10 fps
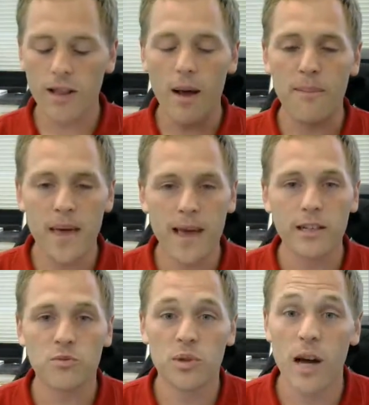that
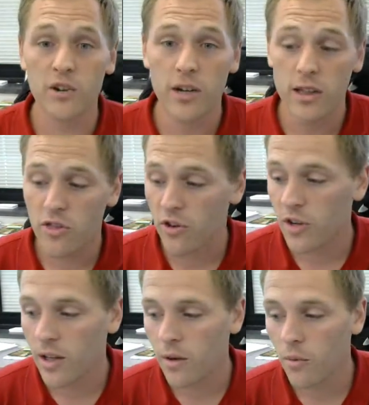page
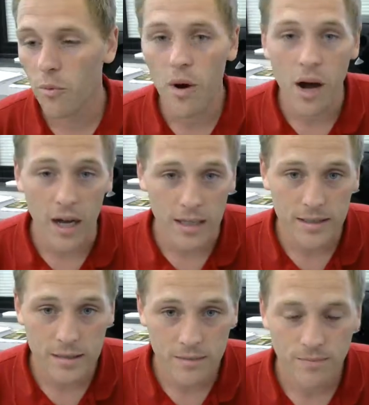
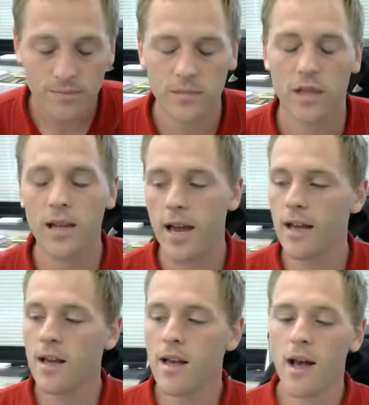131,
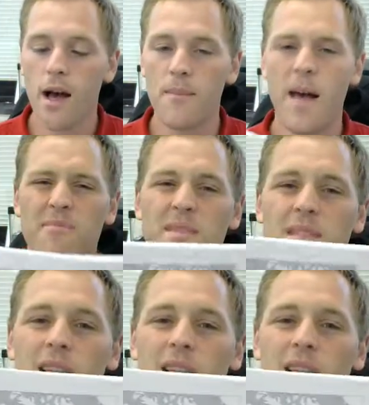okay, a map.